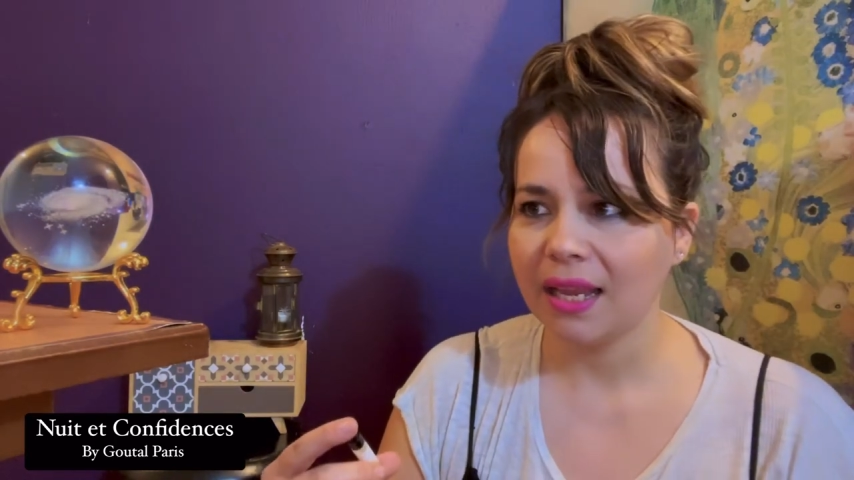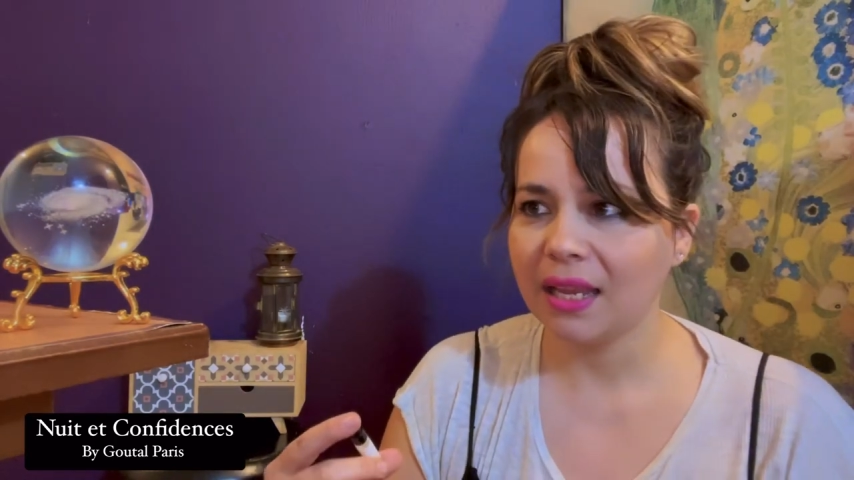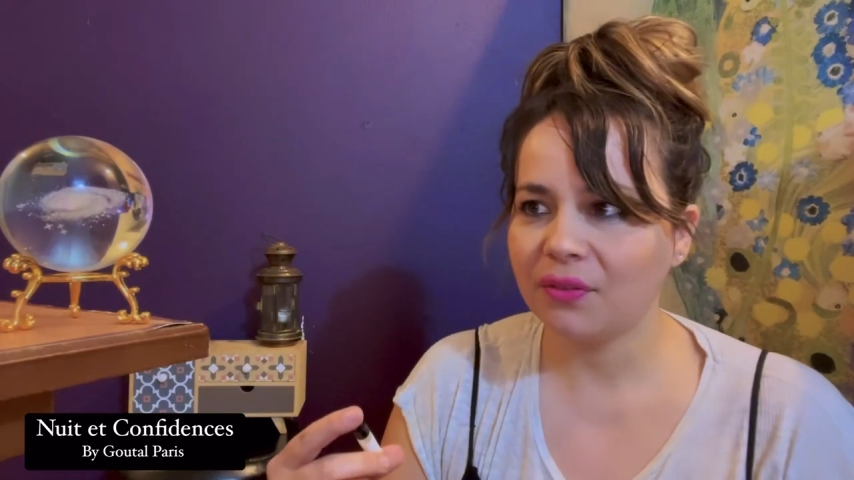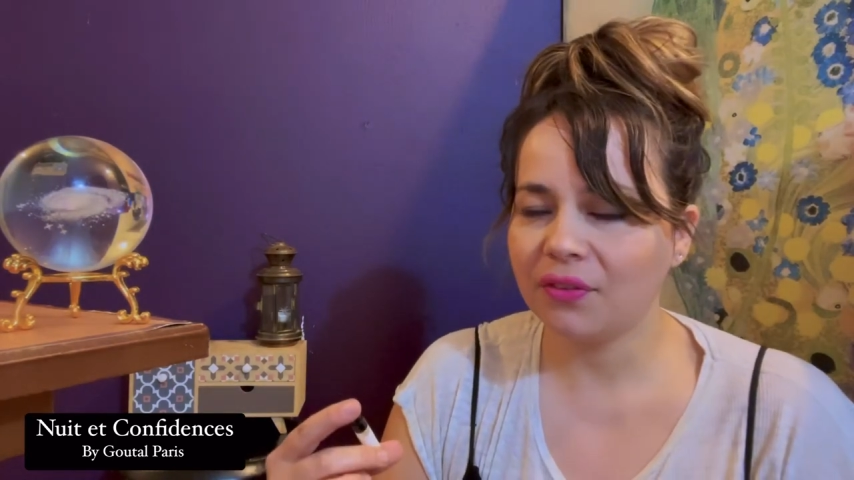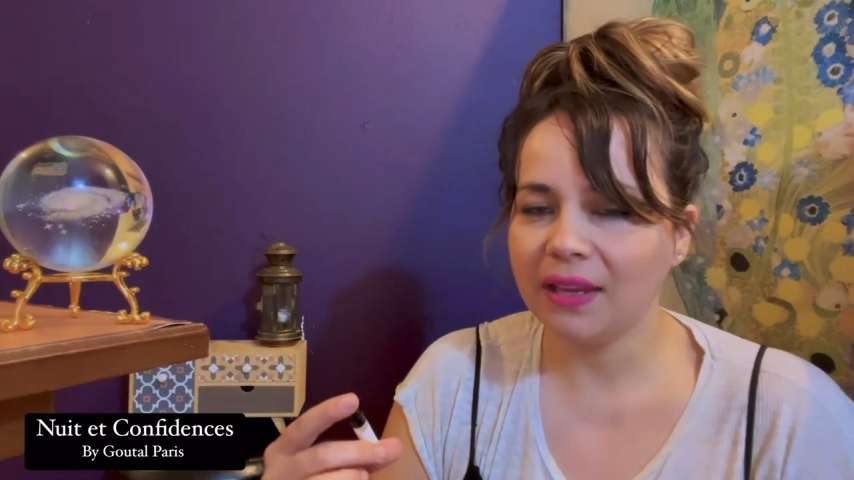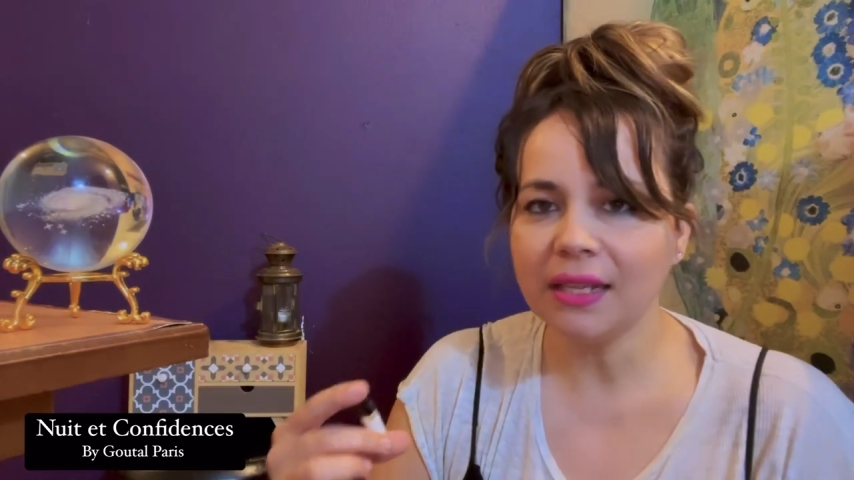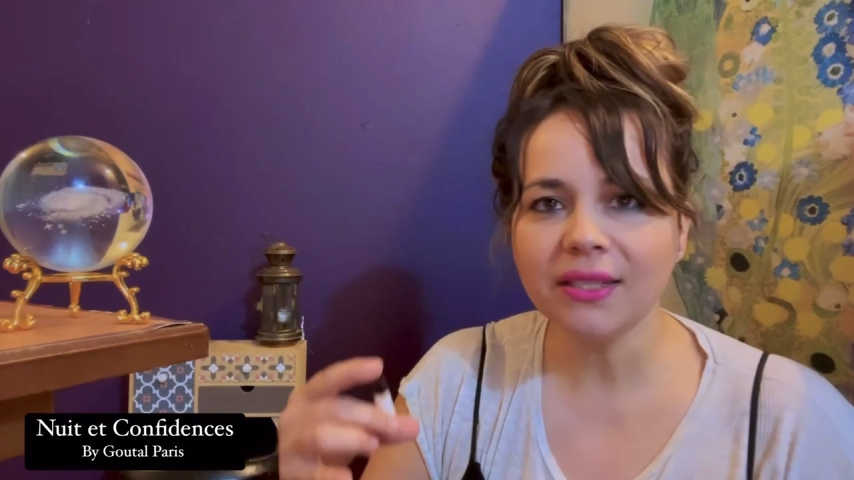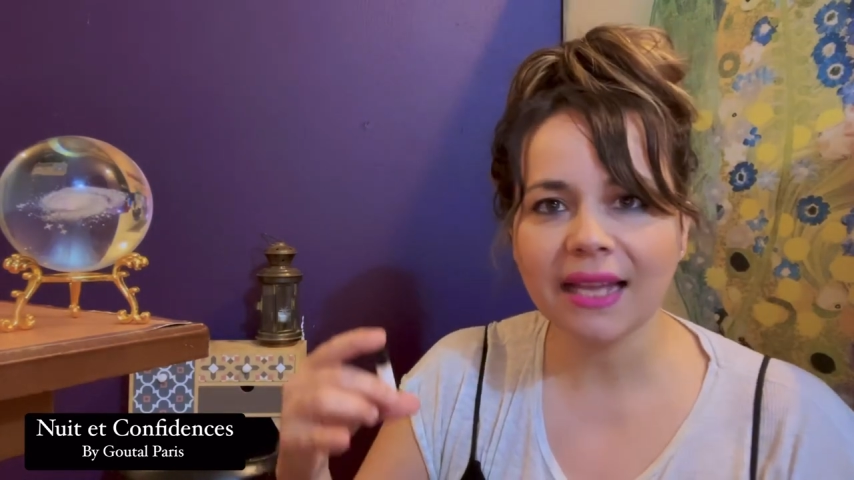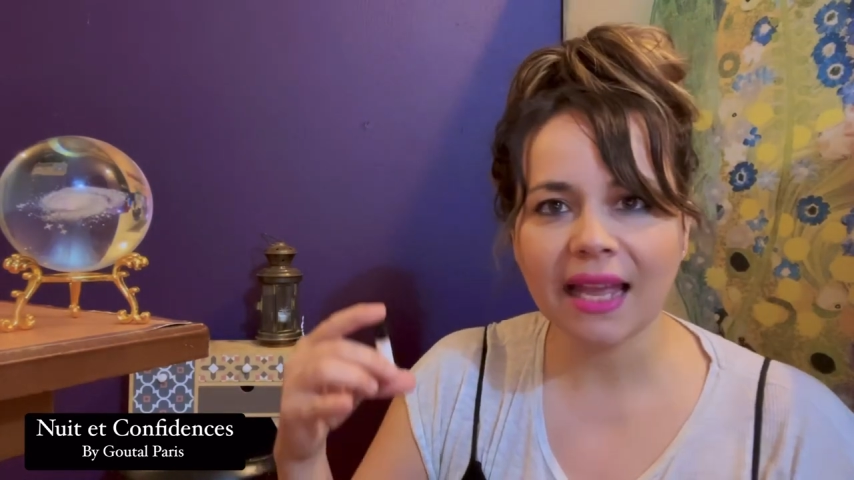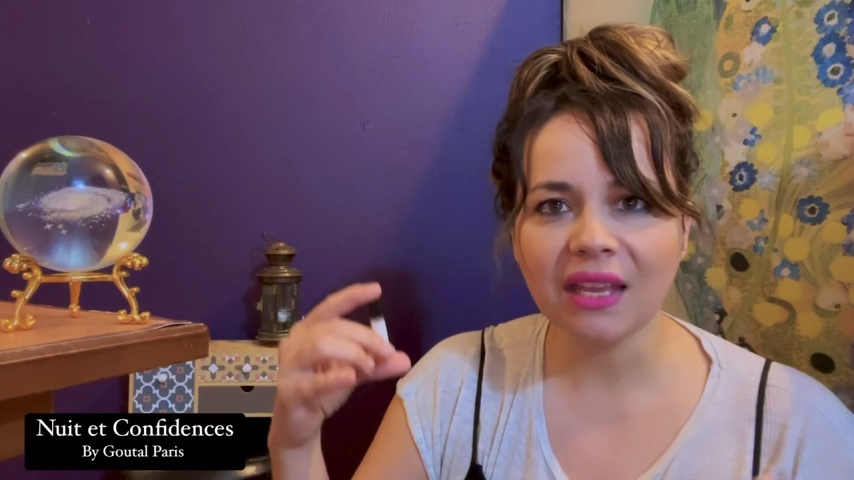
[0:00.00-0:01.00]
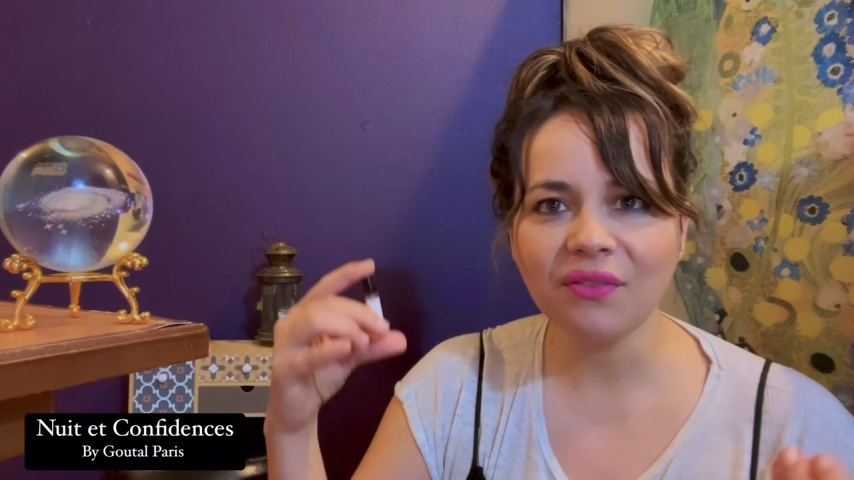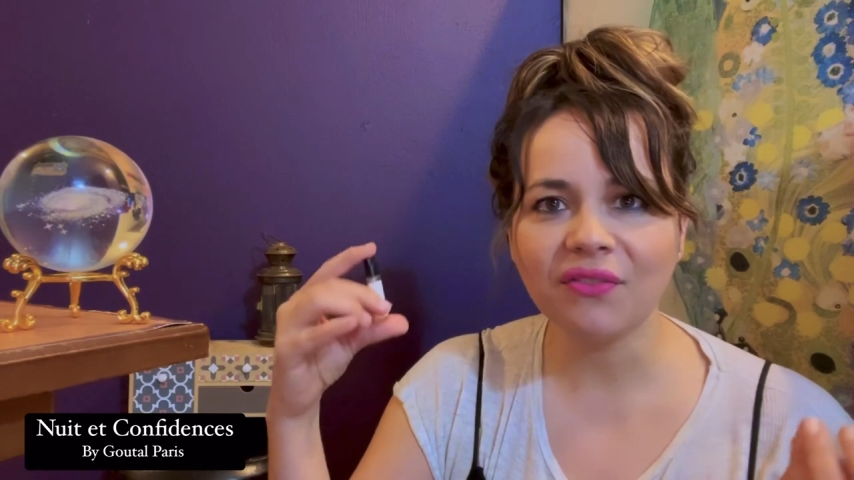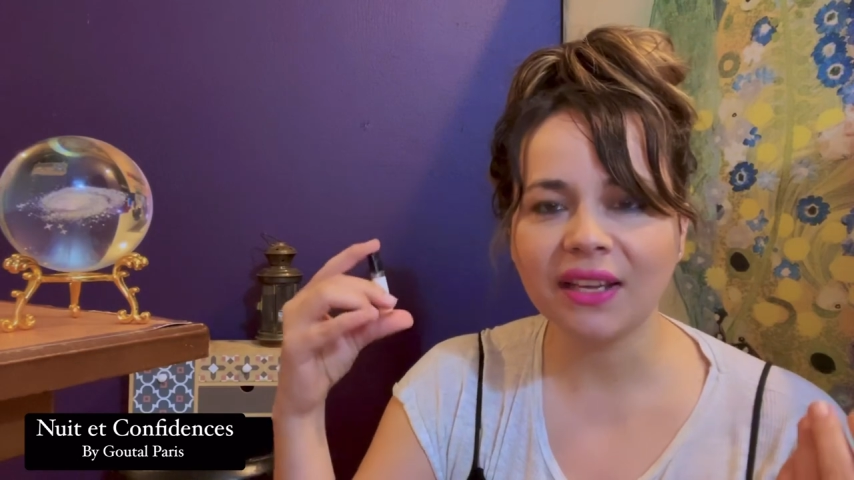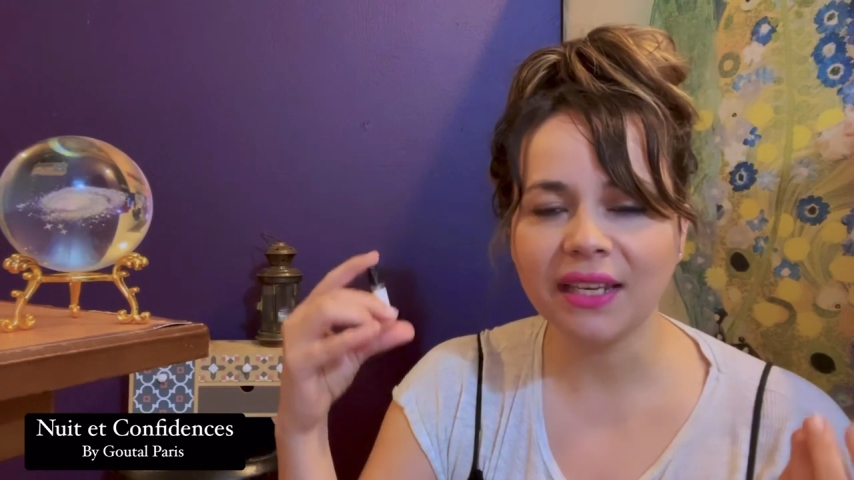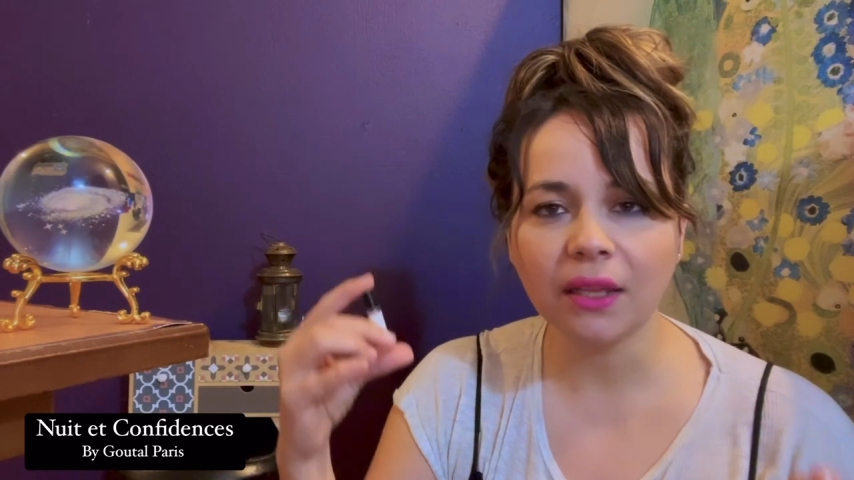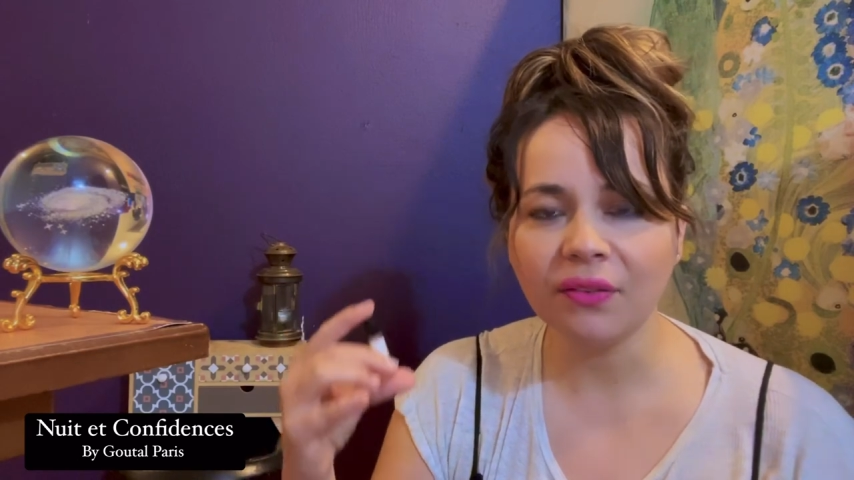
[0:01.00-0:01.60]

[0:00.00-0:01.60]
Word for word: It feels like vanilla